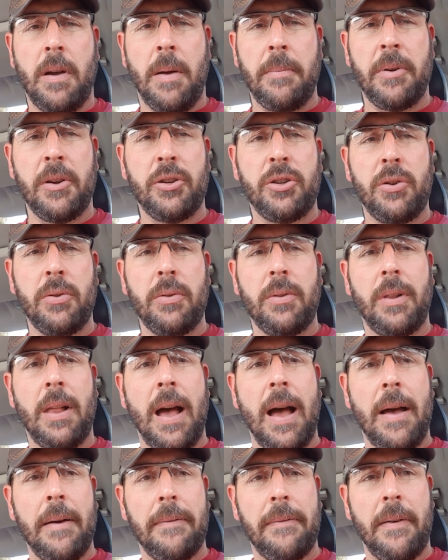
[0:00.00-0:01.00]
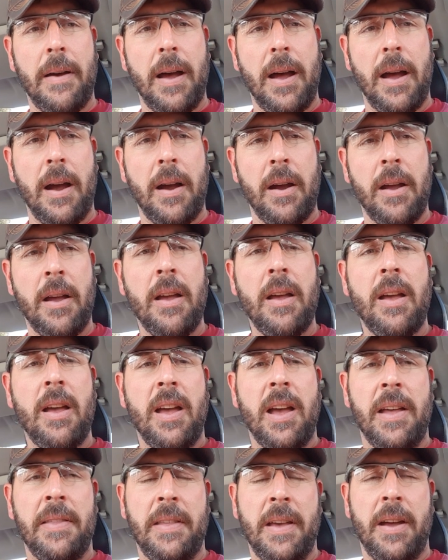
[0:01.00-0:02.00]
going to shoot live fire
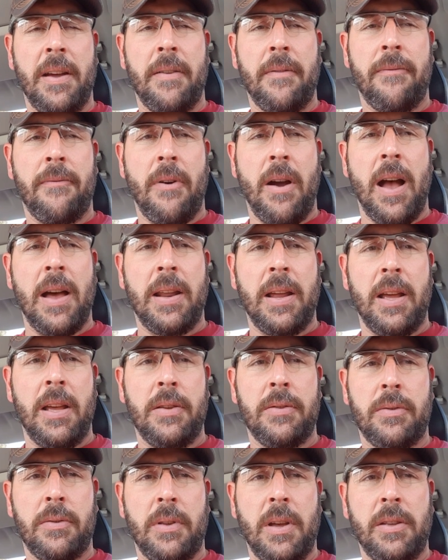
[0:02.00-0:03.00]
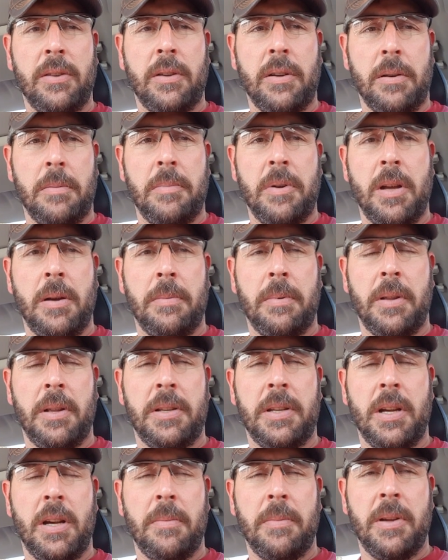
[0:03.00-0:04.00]
and that Friday, so that's going to be able
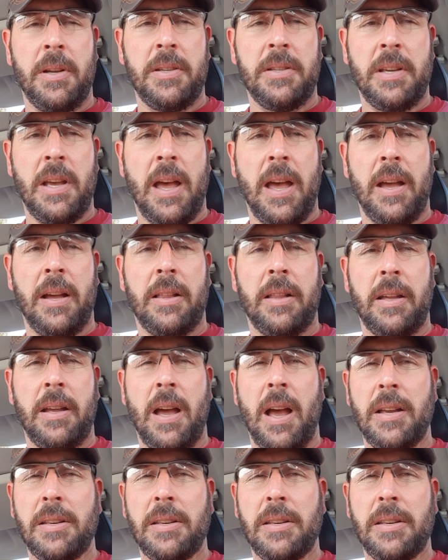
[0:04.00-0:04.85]
to tell me exactly.